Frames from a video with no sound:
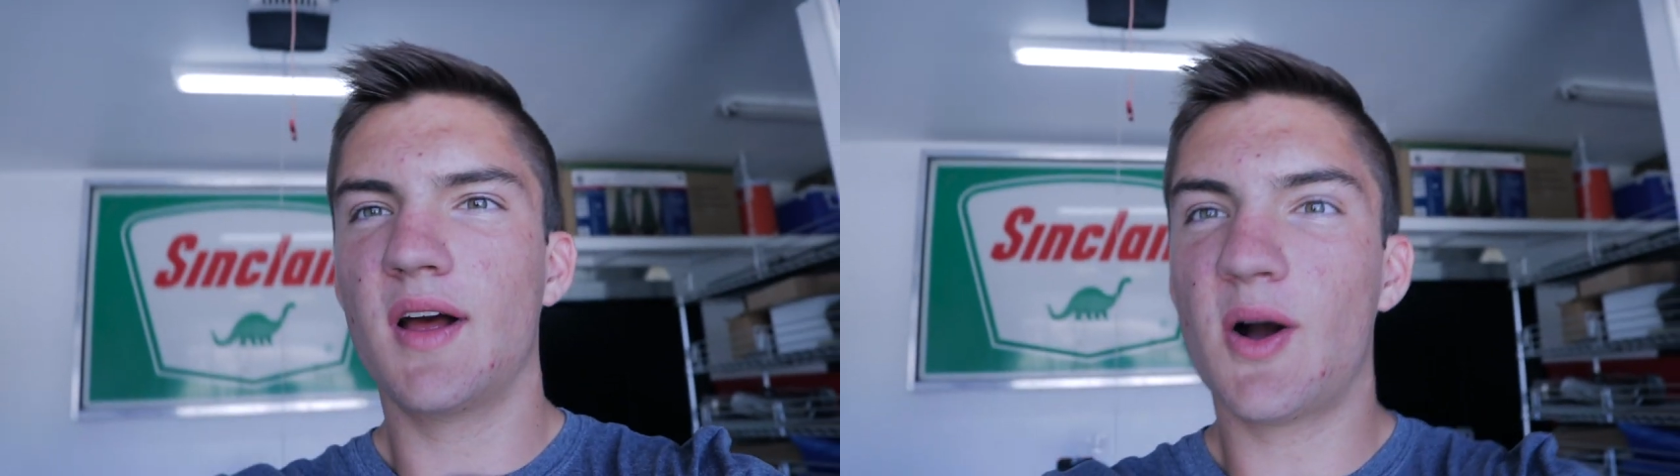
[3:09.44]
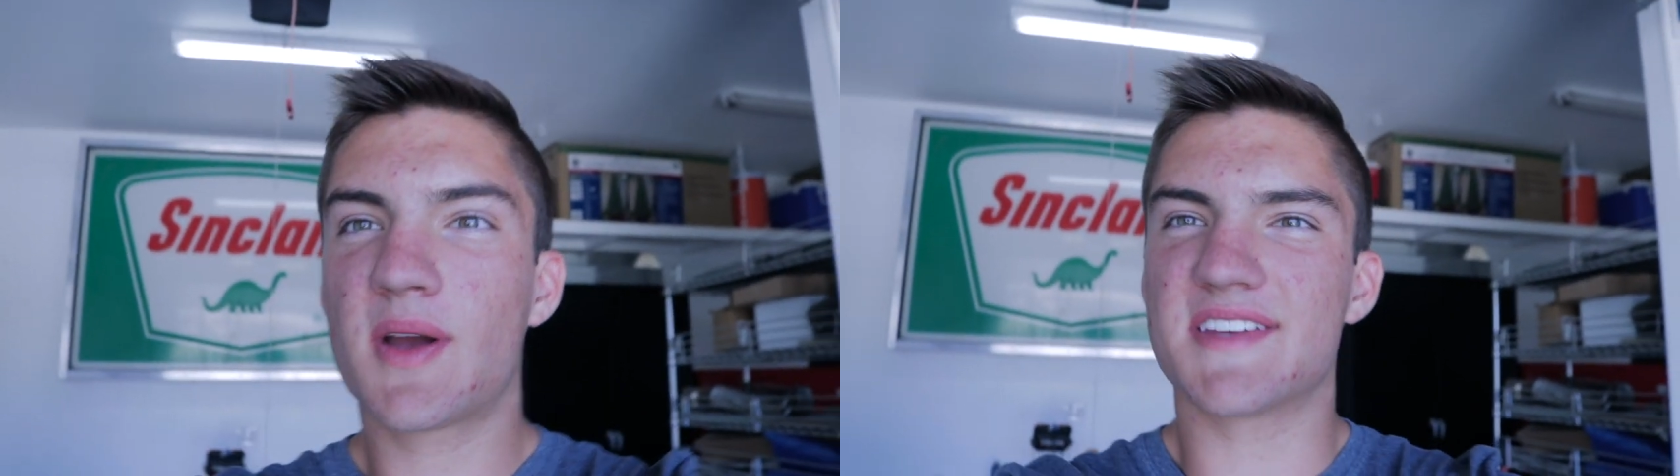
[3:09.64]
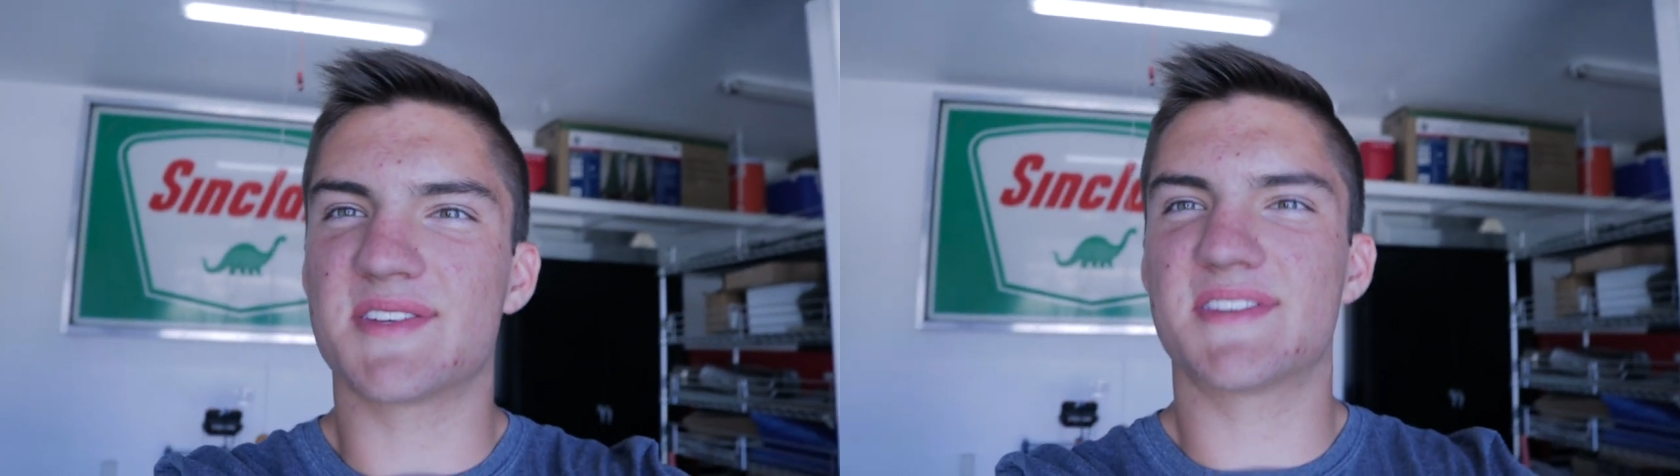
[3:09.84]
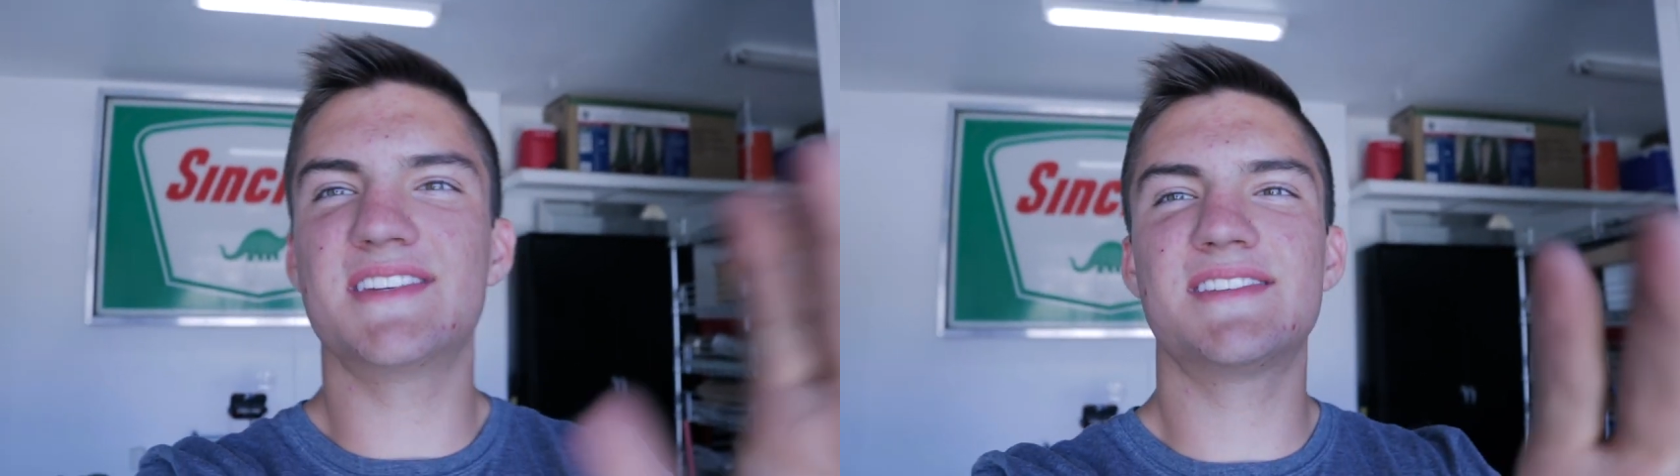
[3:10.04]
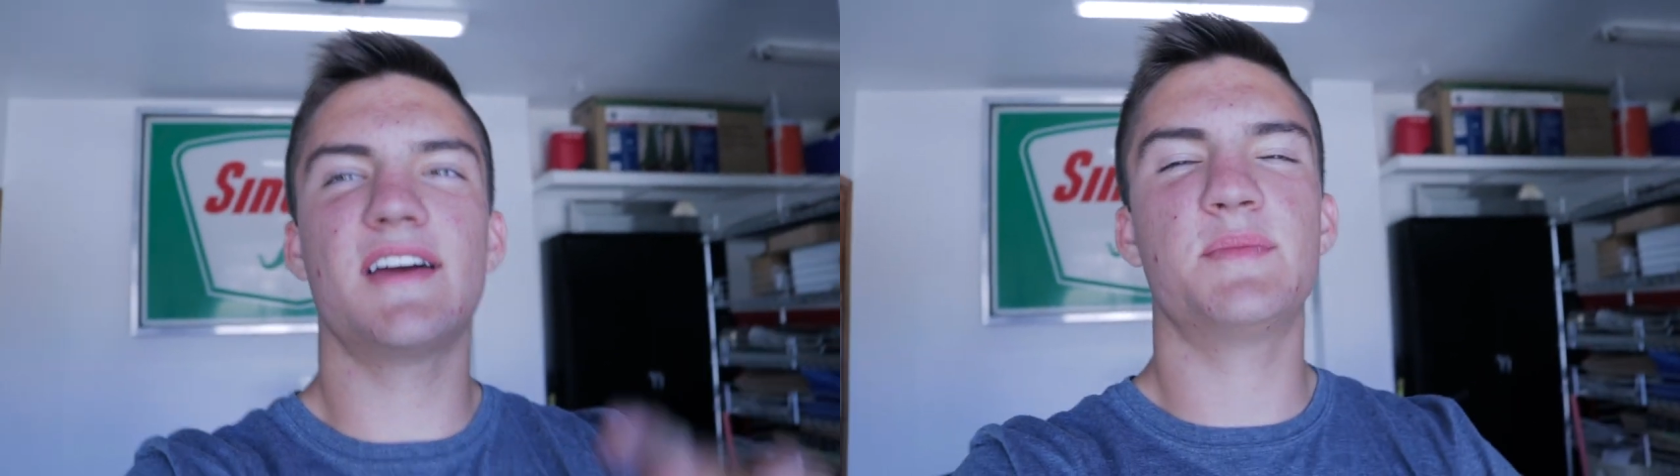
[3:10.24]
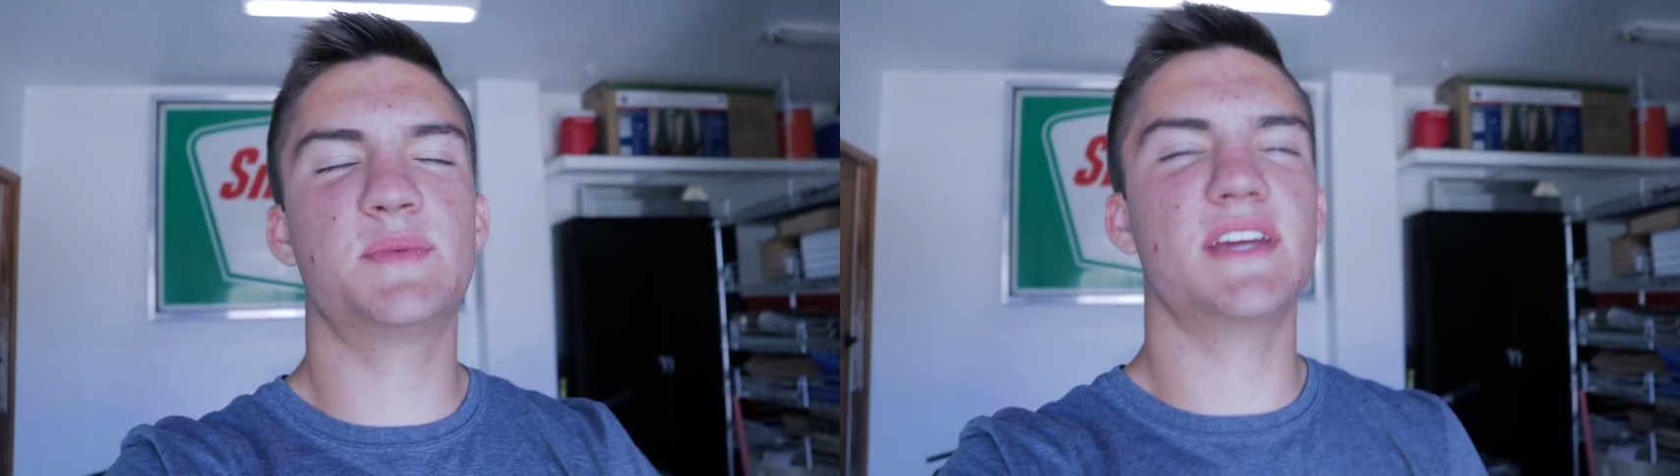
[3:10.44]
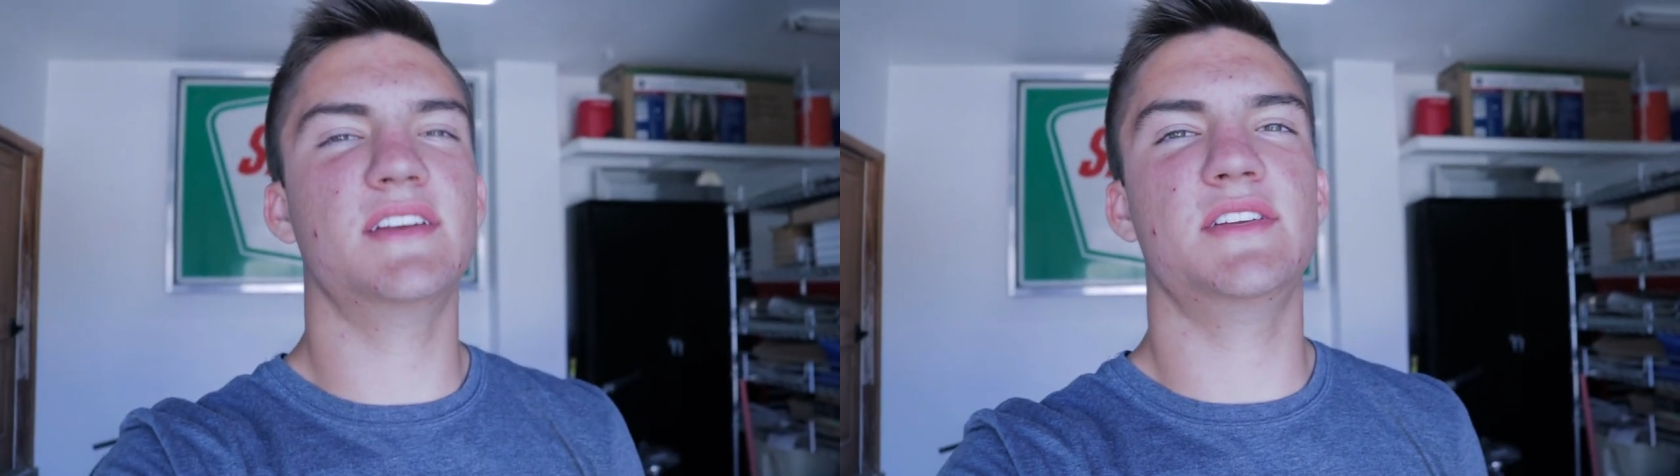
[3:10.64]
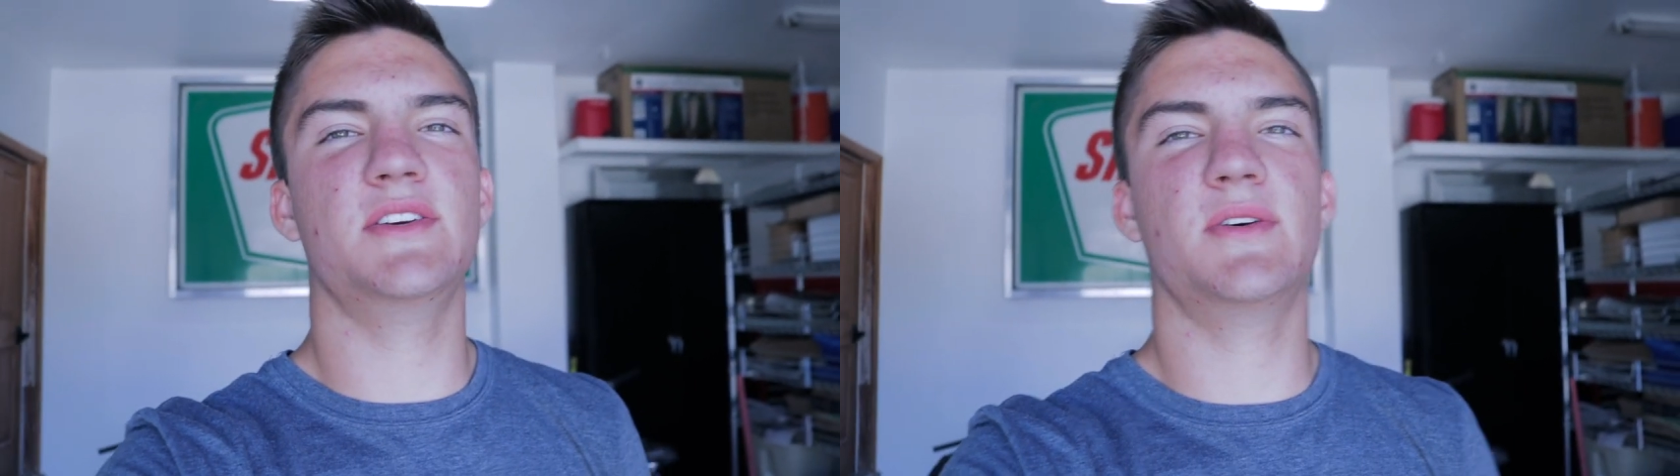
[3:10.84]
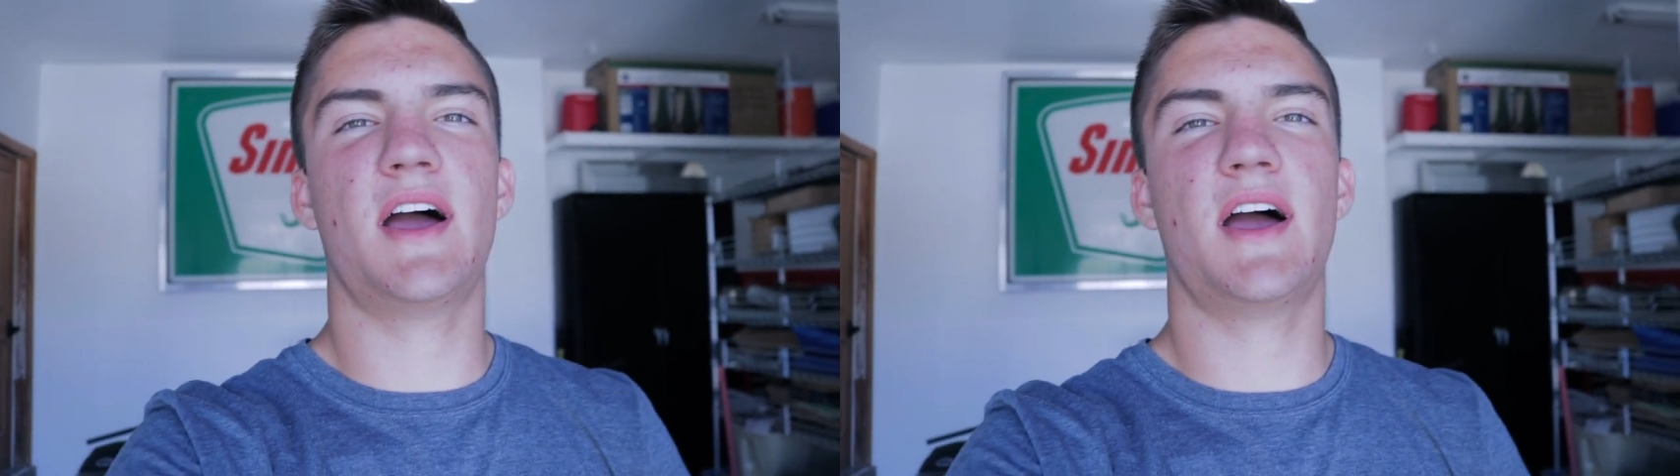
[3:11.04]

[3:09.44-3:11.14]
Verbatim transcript: Okay, so since I updated you,